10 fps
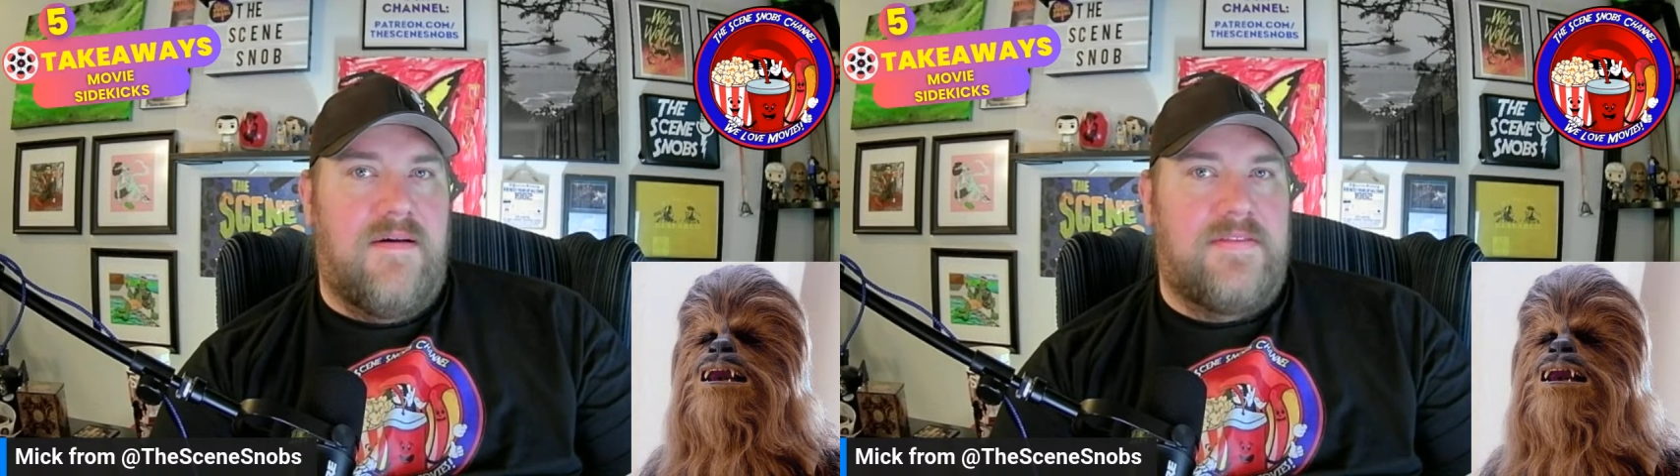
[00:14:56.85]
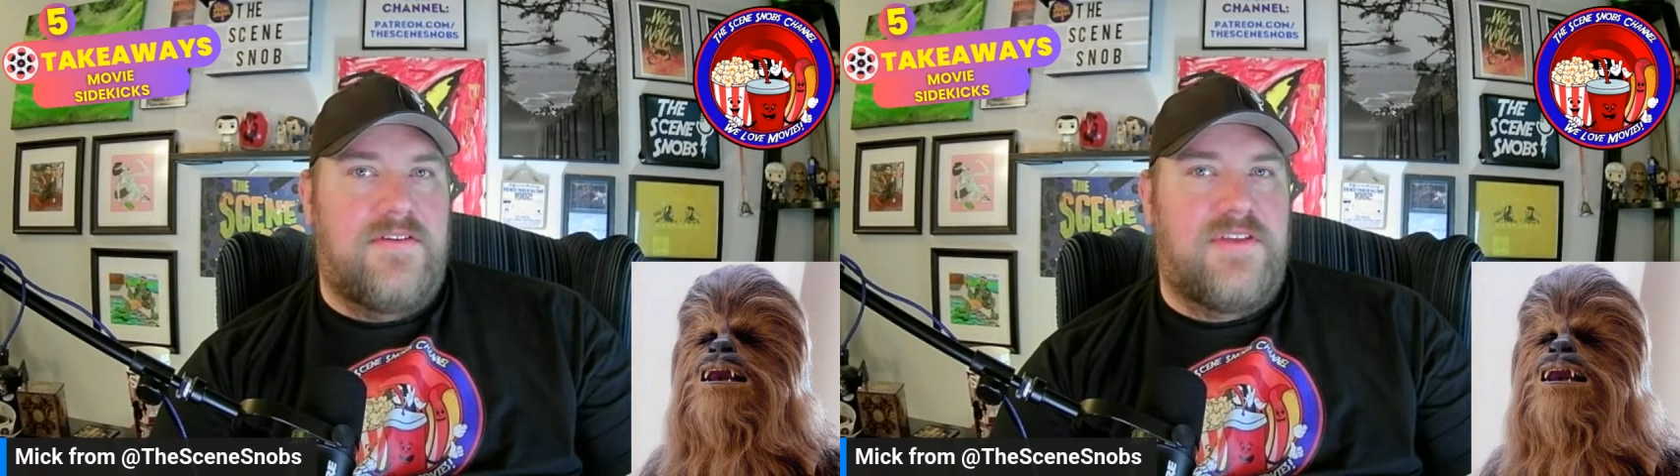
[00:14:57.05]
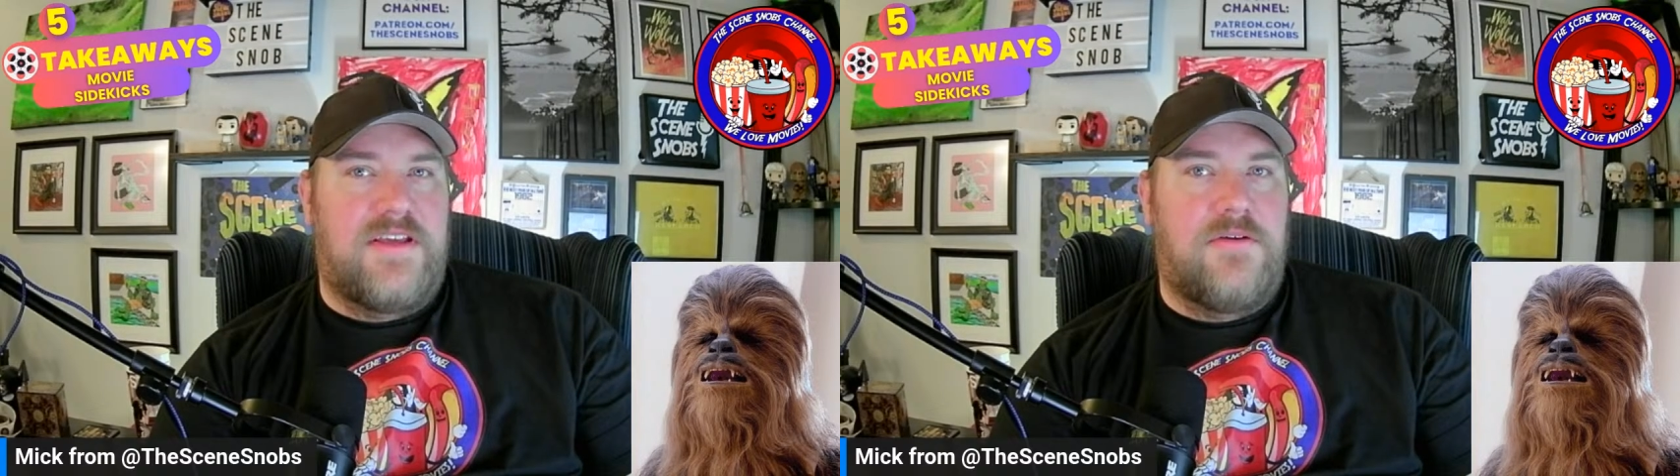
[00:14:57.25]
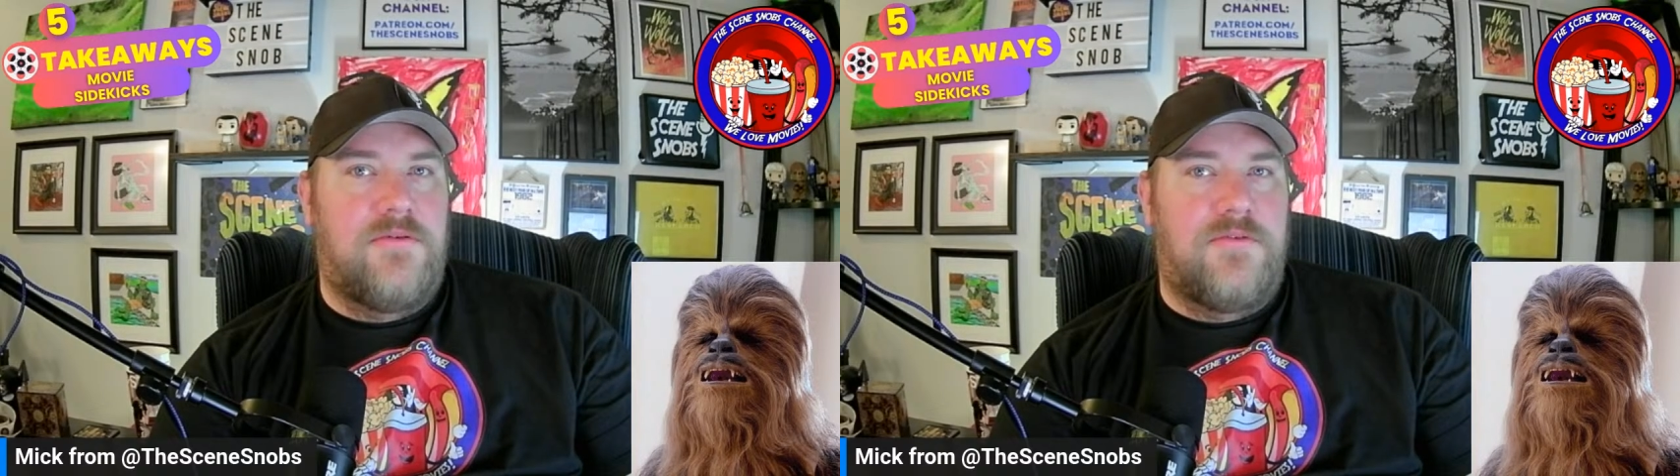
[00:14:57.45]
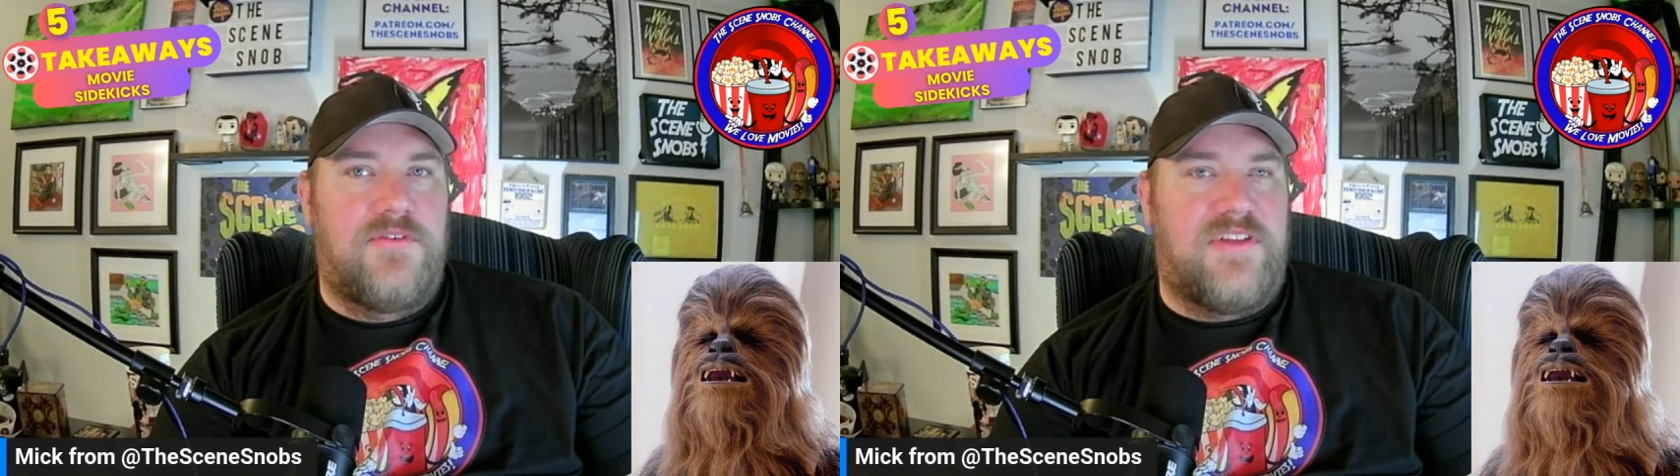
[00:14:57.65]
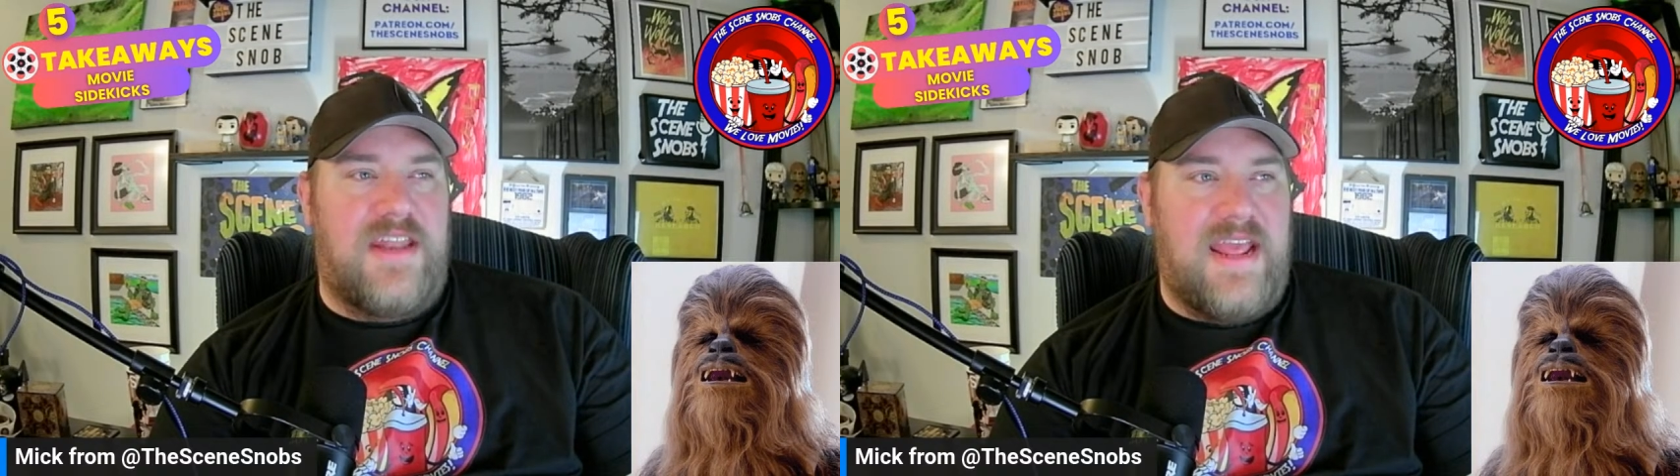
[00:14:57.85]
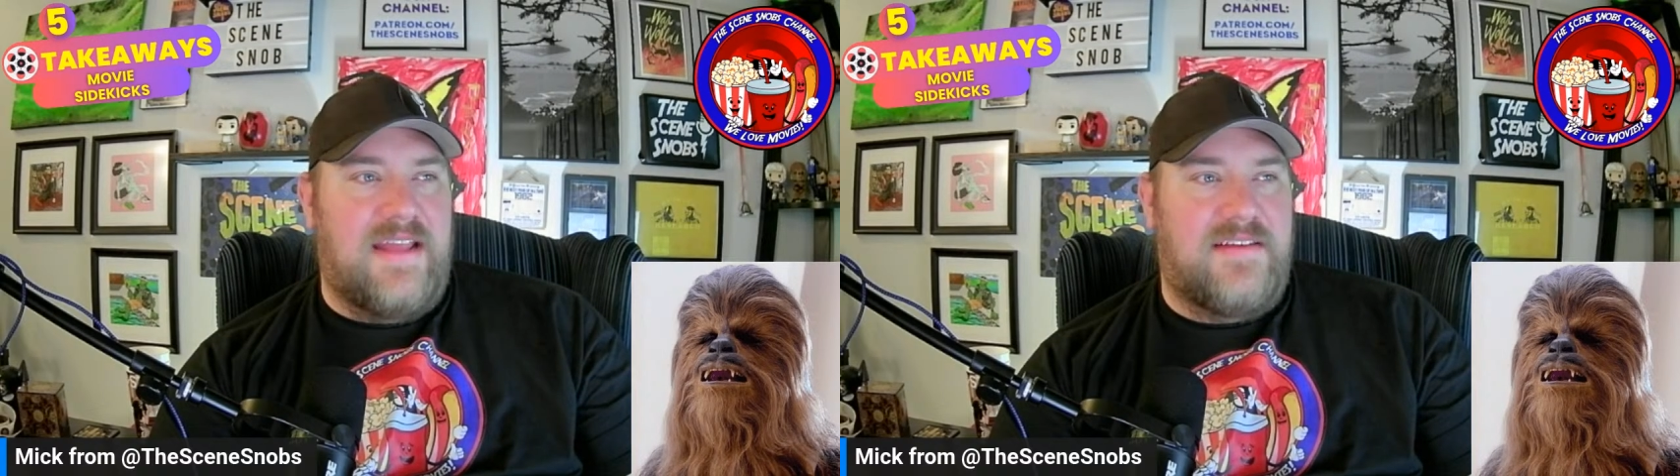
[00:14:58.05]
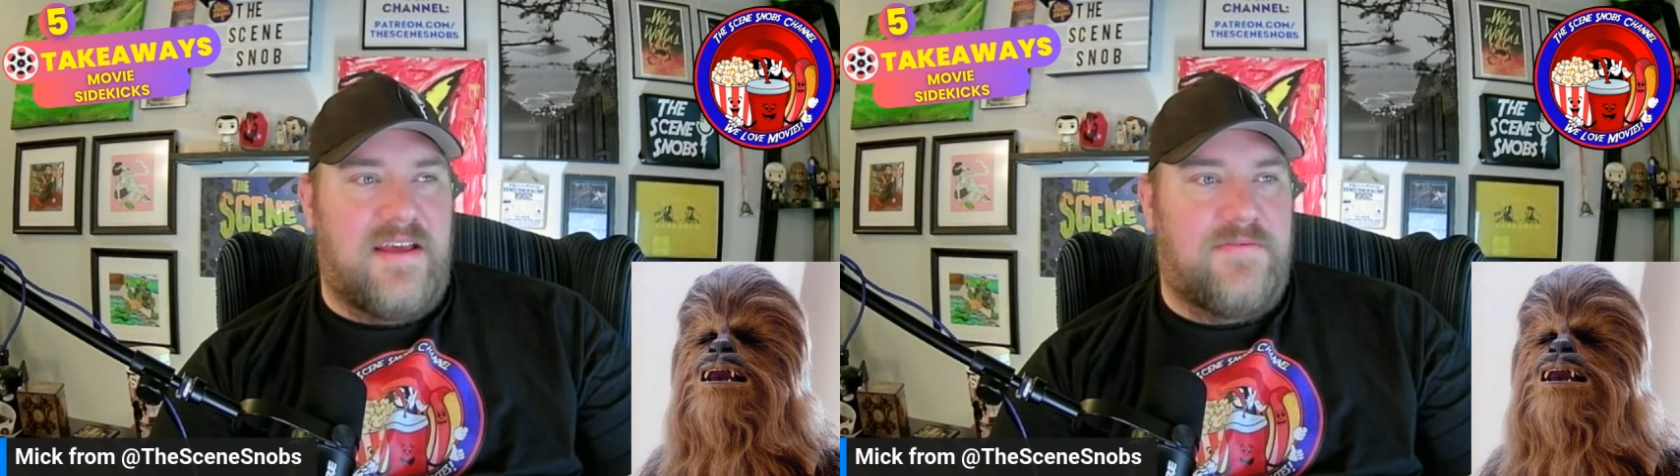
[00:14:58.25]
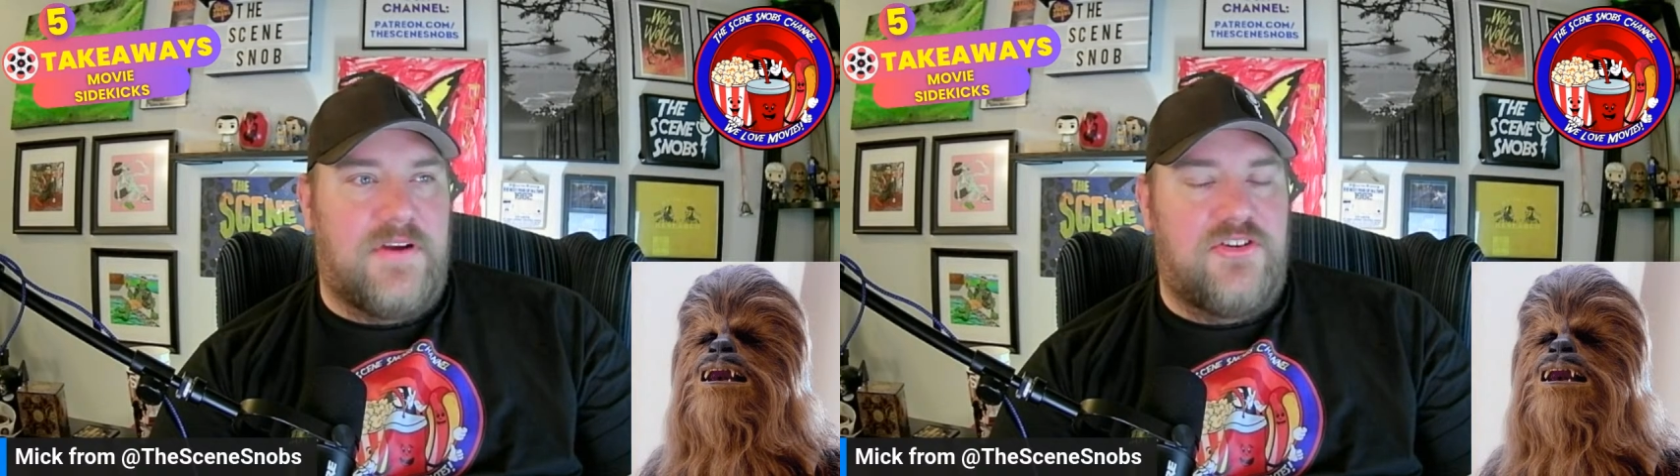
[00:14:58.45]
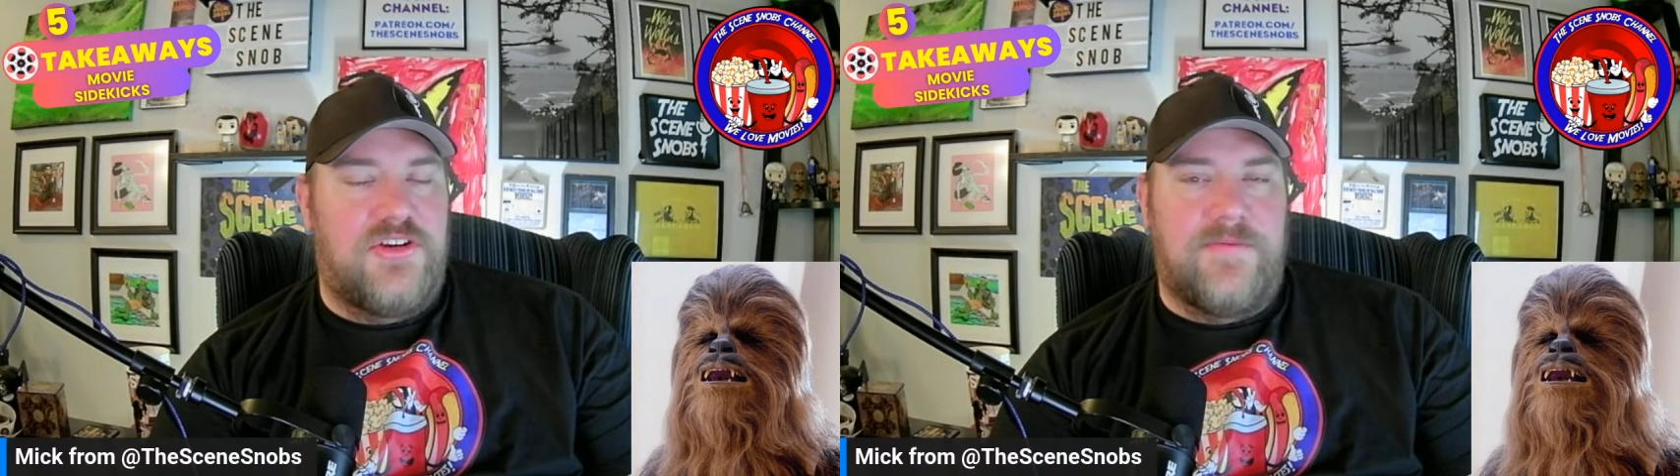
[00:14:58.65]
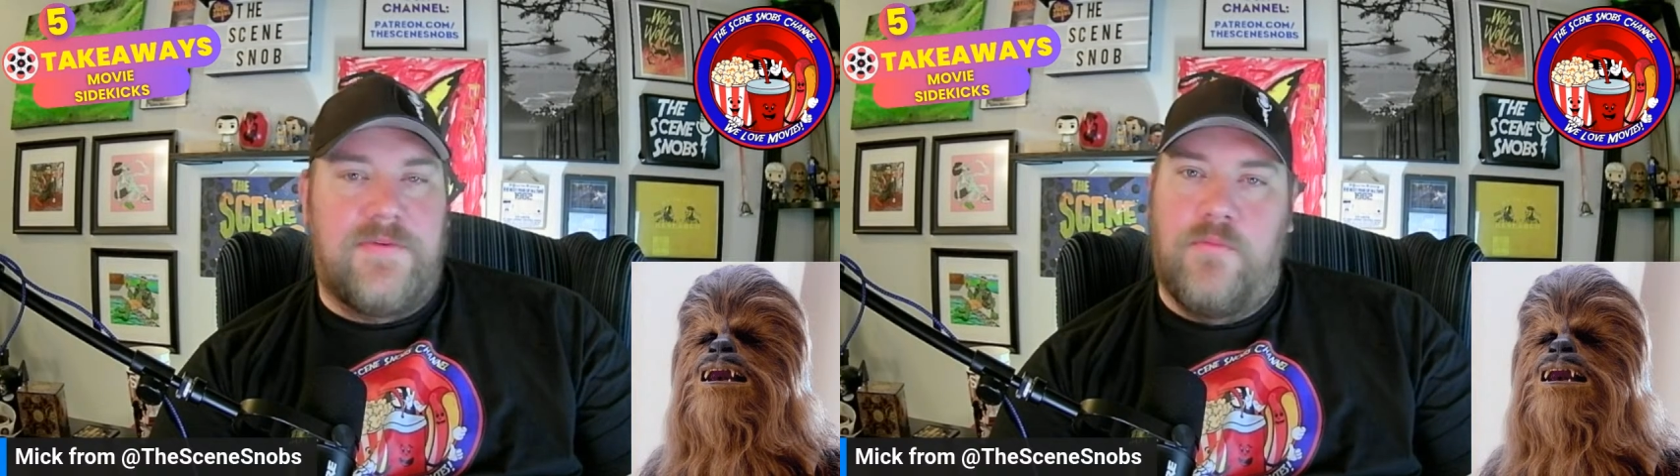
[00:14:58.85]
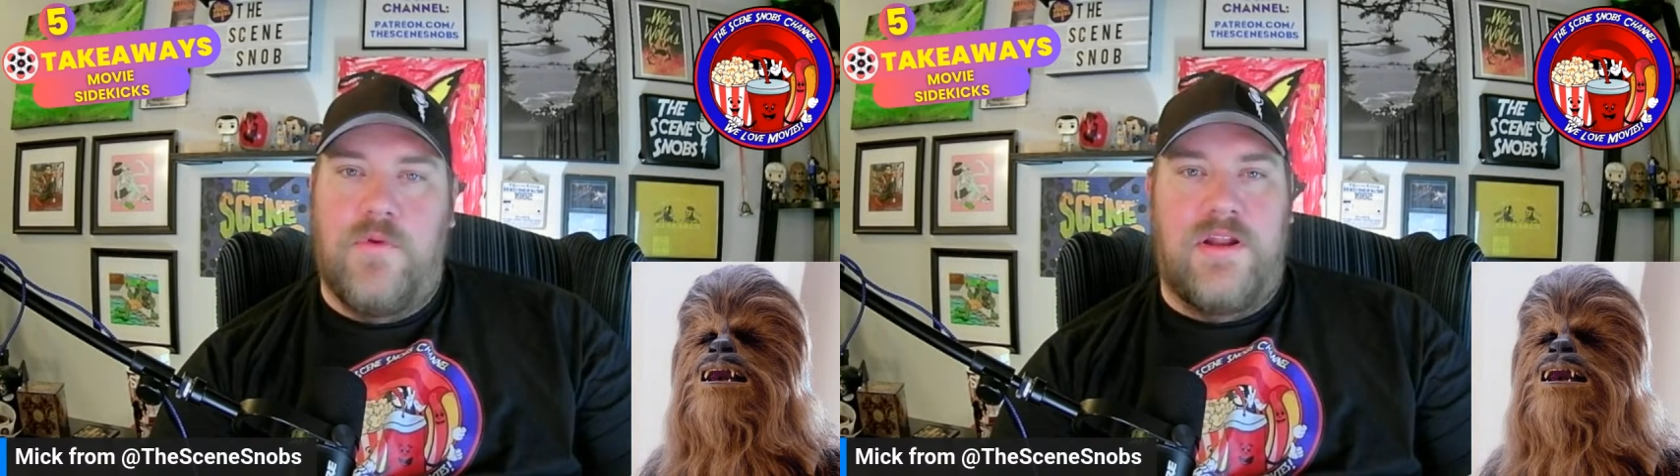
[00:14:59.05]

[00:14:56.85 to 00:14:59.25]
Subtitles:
There's like almost an anti-friendship from